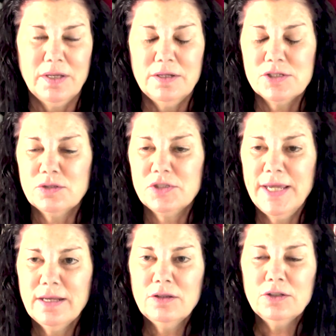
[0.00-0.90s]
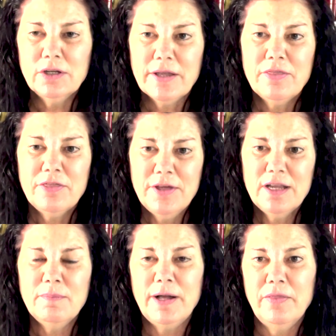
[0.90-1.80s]
So take a look and
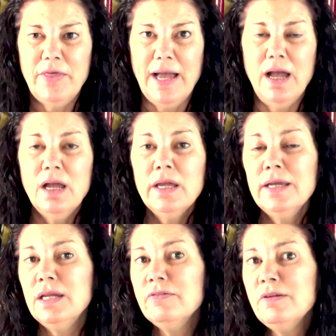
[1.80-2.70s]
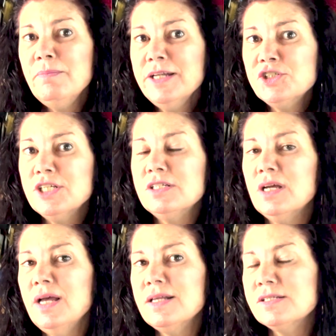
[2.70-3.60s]
think about that. It even mentioned
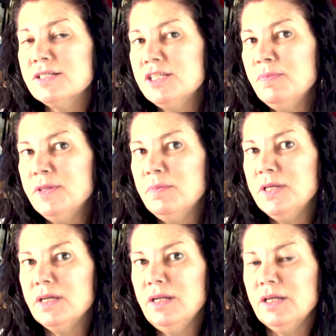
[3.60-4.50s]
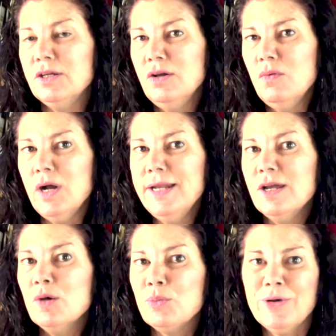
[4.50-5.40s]
as a tip at the beginning, you know what?
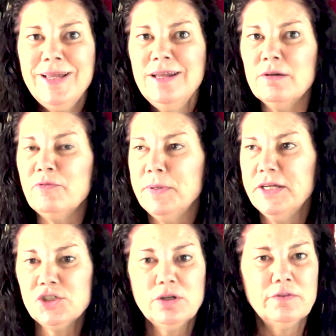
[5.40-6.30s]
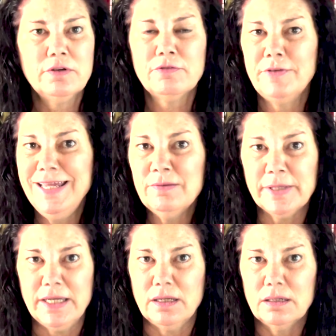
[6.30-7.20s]
Bring in a picture of your
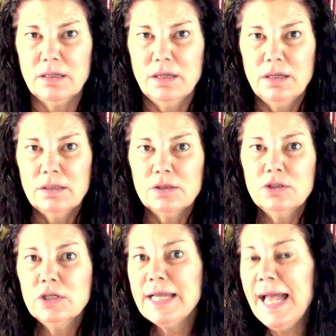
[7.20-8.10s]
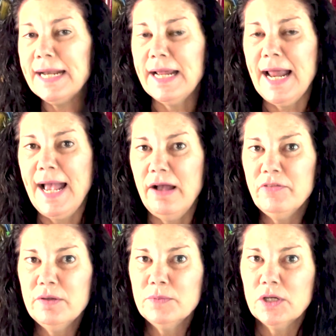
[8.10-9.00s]
family. Look at it. Have
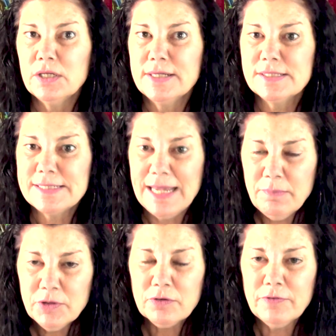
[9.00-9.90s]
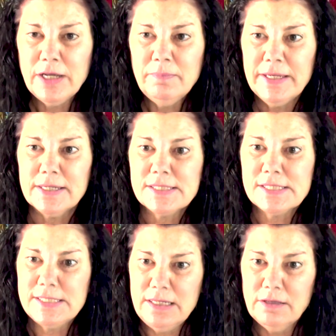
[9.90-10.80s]
them examine their family and
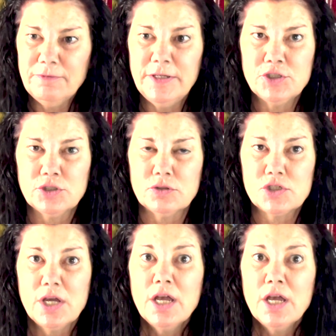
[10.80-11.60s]
see the features.